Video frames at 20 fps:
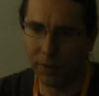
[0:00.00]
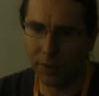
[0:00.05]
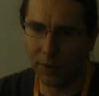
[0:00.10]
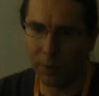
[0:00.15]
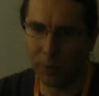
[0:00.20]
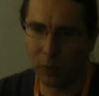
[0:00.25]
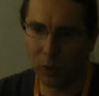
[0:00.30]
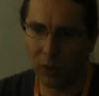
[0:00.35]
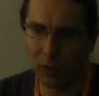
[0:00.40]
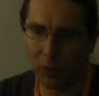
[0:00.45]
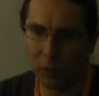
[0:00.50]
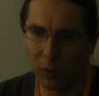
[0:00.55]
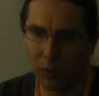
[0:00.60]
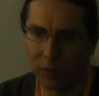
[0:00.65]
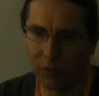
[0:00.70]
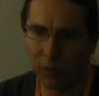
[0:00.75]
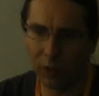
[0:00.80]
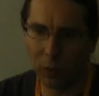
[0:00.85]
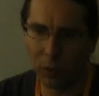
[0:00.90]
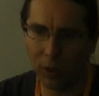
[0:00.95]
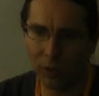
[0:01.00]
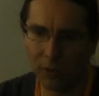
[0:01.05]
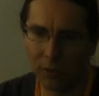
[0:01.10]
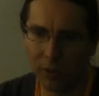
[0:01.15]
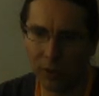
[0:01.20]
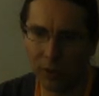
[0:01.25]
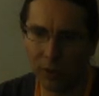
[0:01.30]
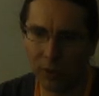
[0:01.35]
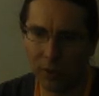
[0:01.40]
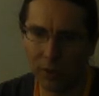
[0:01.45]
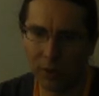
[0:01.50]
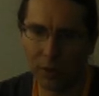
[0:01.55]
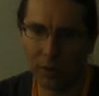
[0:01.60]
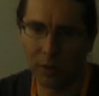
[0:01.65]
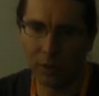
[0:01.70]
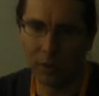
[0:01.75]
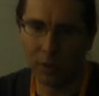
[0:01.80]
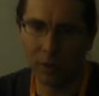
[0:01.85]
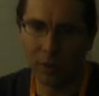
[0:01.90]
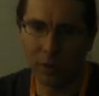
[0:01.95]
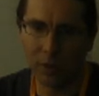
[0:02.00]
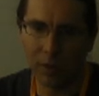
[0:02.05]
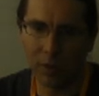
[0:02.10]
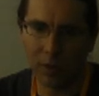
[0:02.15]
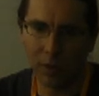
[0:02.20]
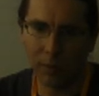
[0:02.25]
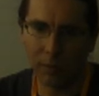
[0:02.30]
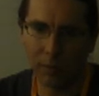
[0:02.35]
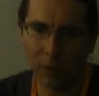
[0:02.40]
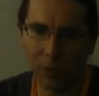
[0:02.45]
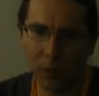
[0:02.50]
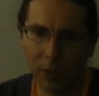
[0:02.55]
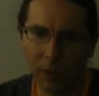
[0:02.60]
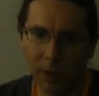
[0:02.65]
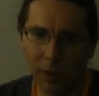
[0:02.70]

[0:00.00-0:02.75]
the Premove requester, but